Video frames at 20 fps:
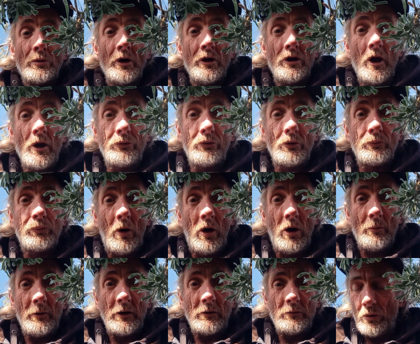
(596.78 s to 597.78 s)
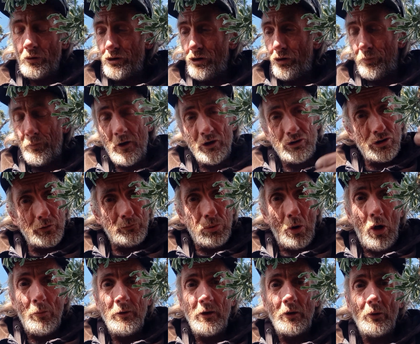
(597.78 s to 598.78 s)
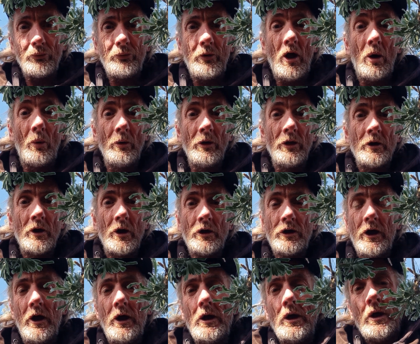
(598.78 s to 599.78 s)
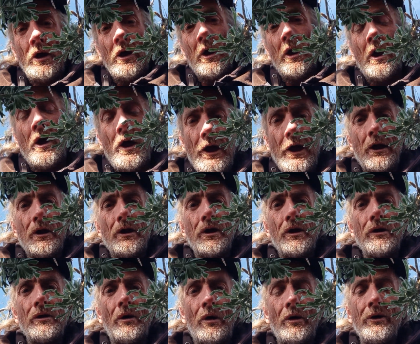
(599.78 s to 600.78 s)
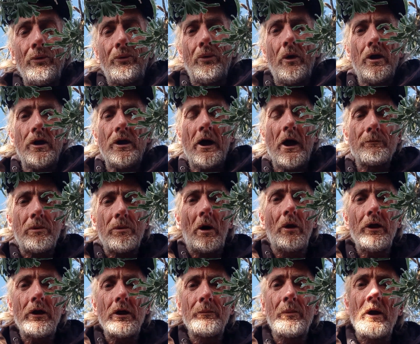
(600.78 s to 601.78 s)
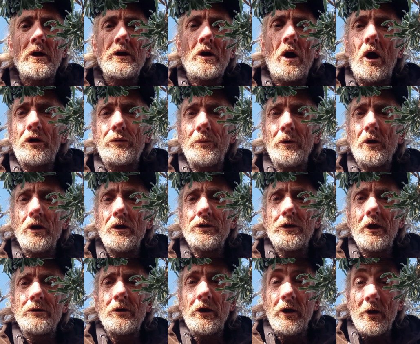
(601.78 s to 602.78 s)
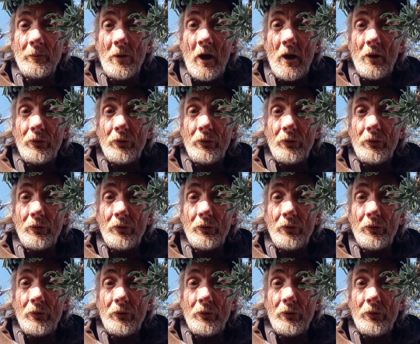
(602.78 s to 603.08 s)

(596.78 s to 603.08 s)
desert farming. We'll just mention Paul Mills. Hell with it, okay? And he said he had barely anybody contribute anything to him last